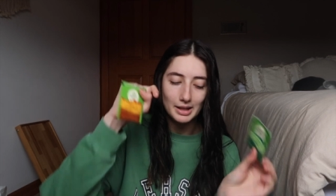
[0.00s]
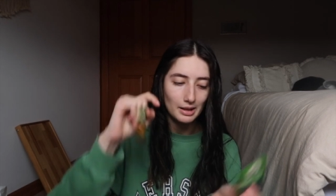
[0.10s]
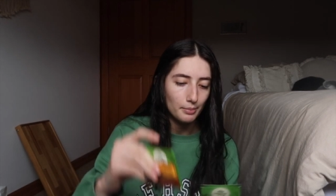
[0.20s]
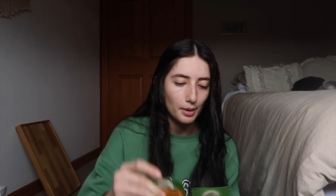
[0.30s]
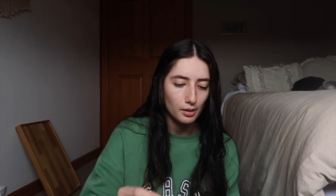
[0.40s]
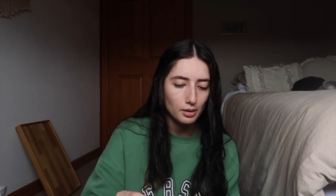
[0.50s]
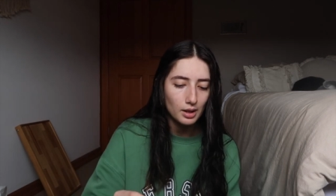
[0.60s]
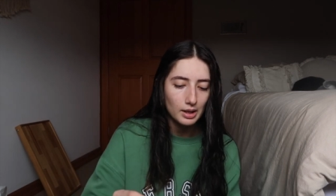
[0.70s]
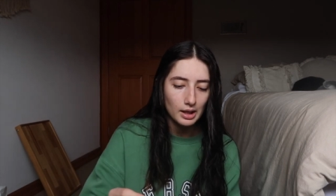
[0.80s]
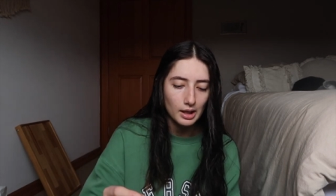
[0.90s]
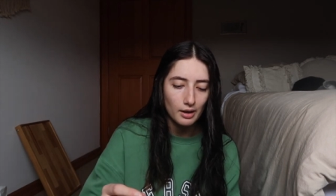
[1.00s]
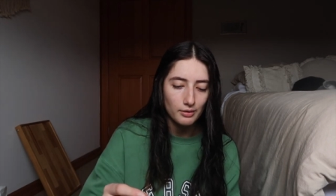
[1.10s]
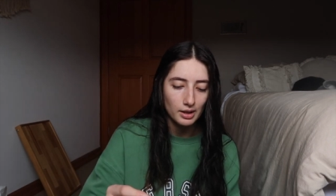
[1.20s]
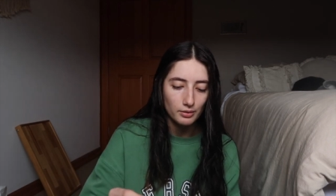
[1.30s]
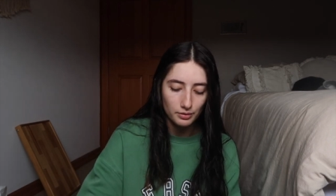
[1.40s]
and they're both I think
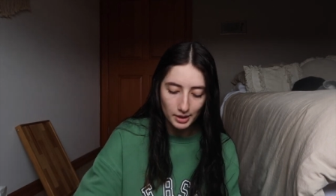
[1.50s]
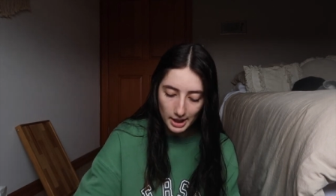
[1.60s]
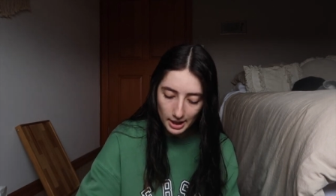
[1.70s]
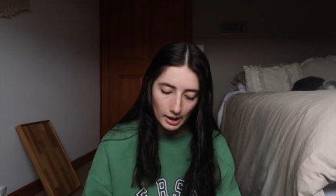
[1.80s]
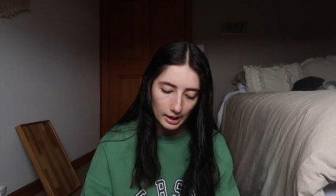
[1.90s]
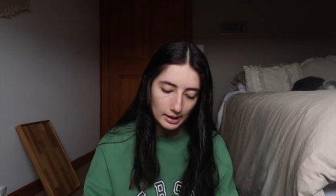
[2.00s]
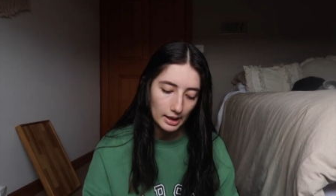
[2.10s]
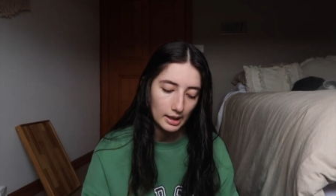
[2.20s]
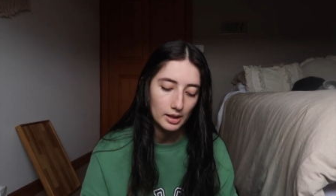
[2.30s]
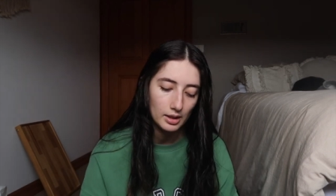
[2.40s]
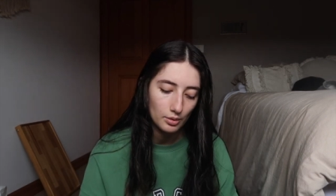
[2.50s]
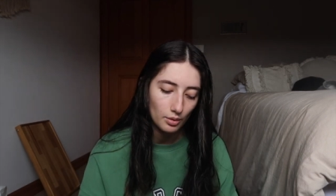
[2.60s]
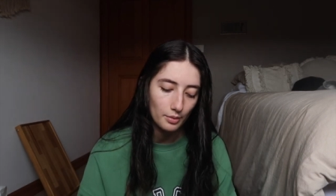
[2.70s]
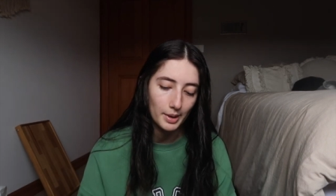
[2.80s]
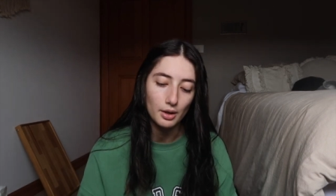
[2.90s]
caffeine free and then
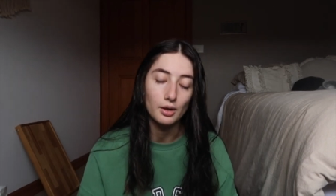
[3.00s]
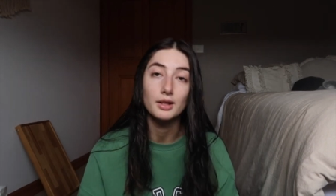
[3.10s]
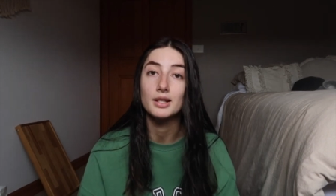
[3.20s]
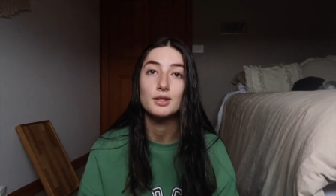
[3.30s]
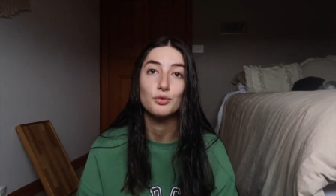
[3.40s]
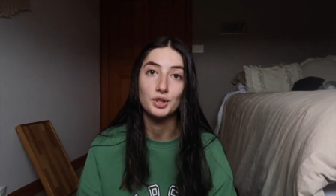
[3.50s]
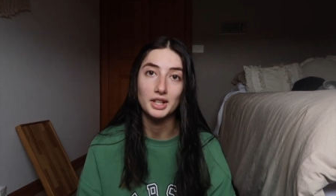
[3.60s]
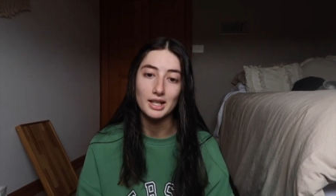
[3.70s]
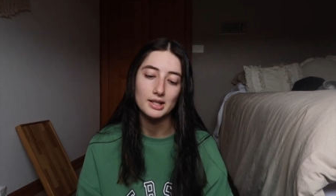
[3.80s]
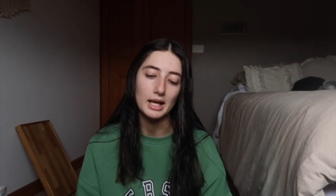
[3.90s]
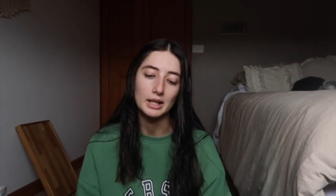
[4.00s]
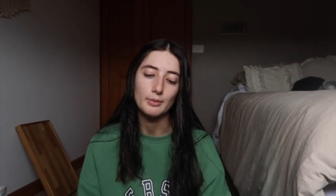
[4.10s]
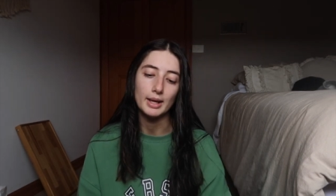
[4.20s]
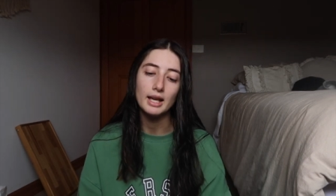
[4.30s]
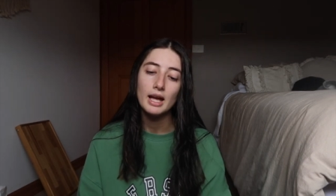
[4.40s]
oh my god this really
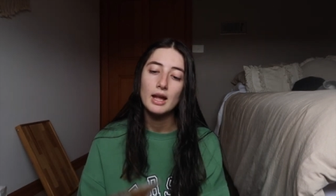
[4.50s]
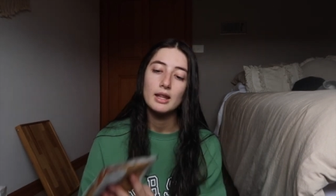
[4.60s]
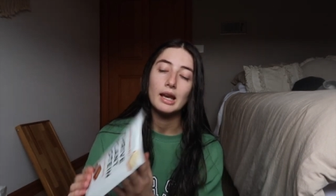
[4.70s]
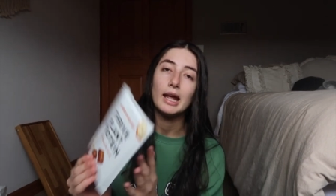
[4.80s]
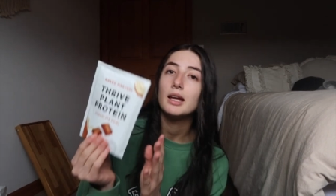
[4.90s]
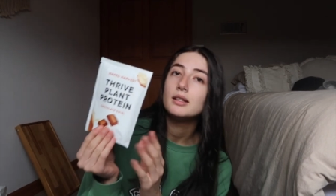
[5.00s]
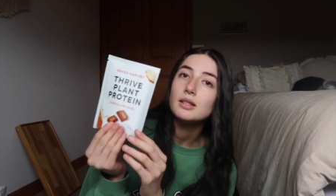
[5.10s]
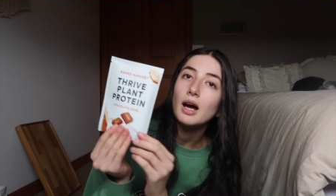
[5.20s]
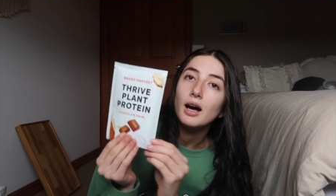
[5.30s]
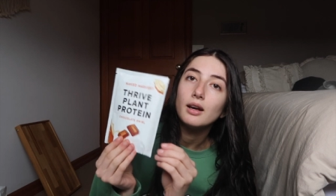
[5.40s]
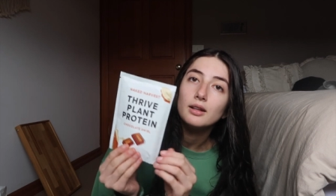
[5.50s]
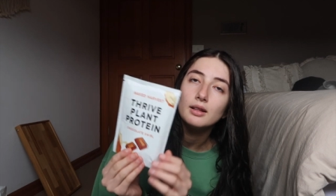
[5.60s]
excited me the naked heart